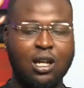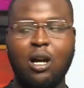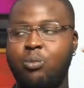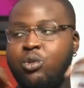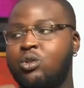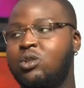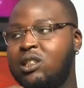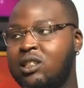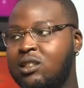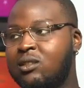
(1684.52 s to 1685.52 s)
I'm
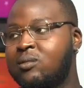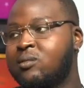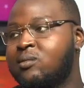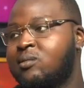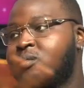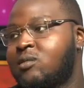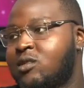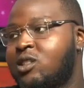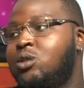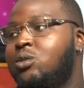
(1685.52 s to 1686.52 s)
producing
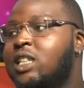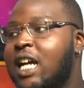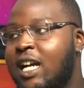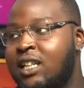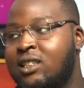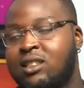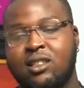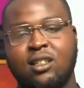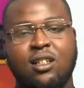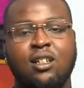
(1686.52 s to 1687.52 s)
you guys.
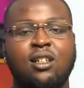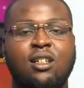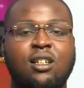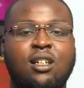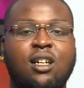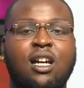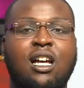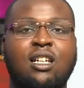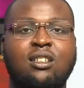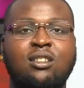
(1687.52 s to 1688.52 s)

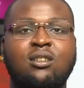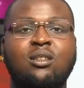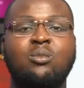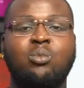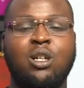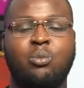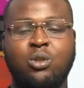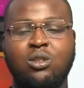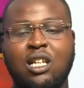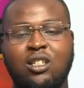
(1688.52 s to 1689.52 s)
And a
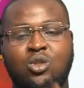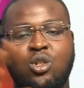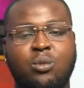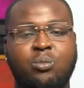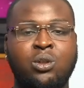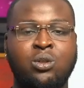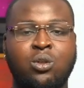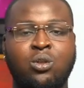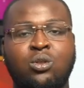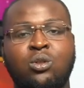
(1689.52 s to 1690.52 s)
producer's job is
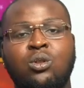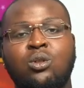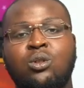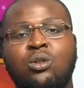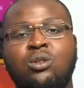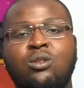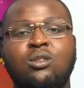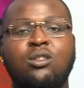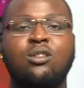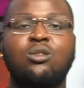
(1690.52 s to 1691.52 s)
also
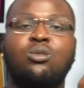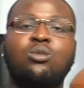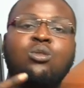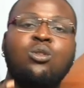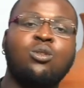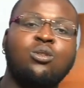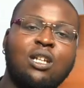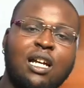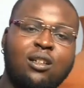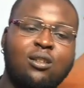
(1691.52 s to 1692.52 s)
to know,
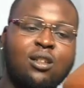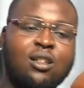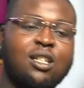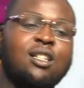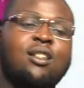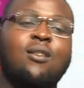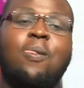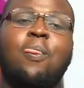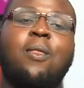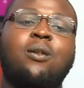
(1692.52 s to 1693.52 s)
like,
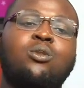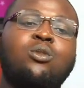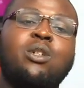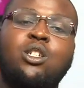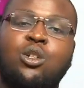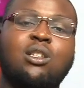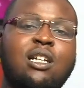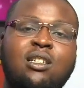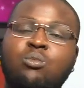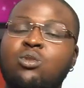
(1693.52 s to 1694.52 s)
to make sure
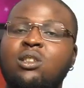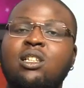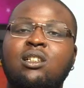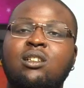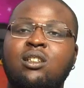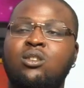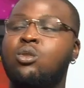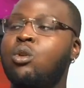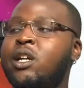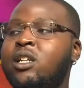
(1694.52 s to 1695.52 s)
that the music is
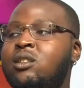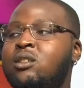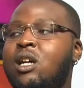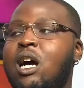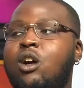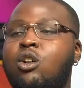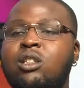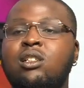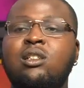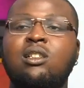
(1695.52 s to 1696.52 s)
going
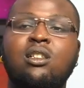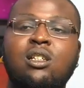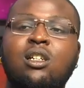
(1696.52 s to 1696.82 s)
accordingly. Yeah.